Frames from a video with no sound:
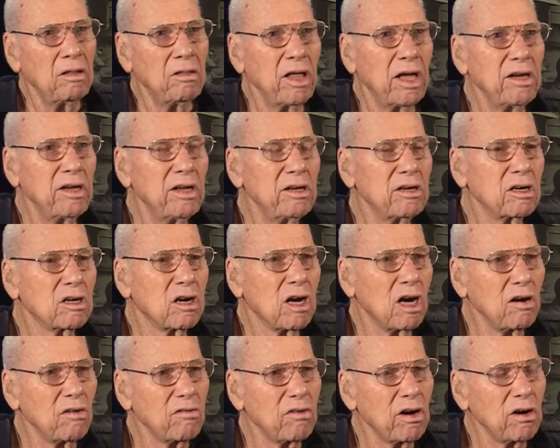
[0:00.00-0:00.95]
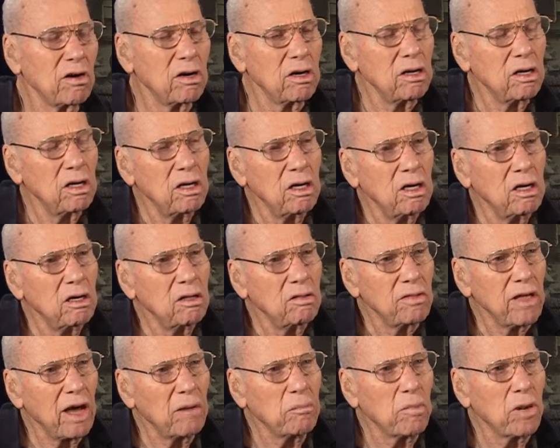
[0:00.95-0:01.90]
They didn't cover
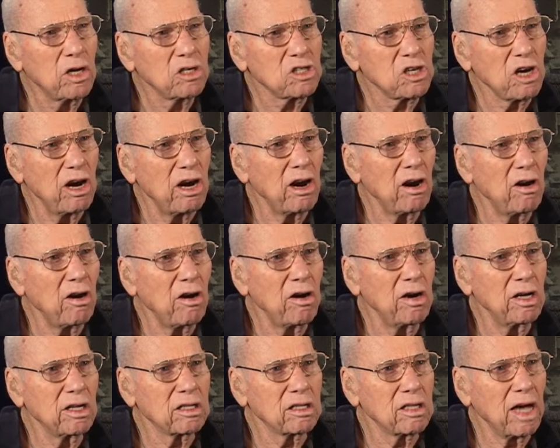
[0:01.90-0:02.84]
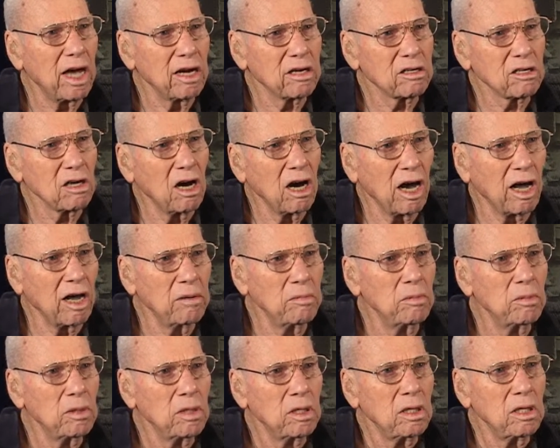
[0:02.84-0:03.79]
that much area at that
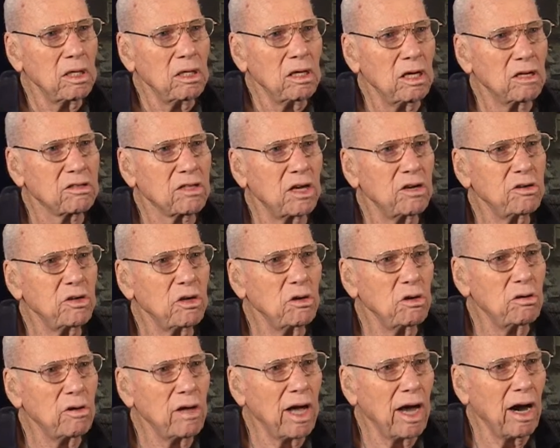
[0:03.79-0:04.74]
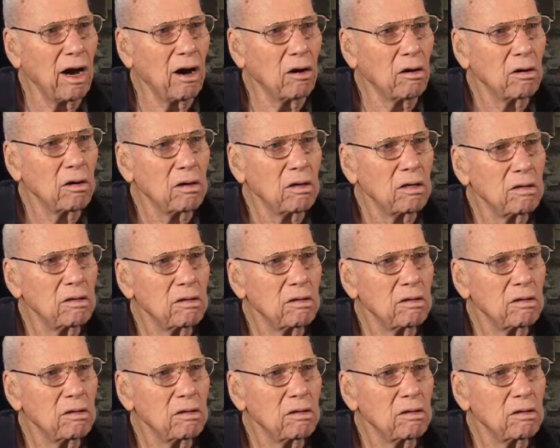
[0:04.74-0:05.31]
time that they do now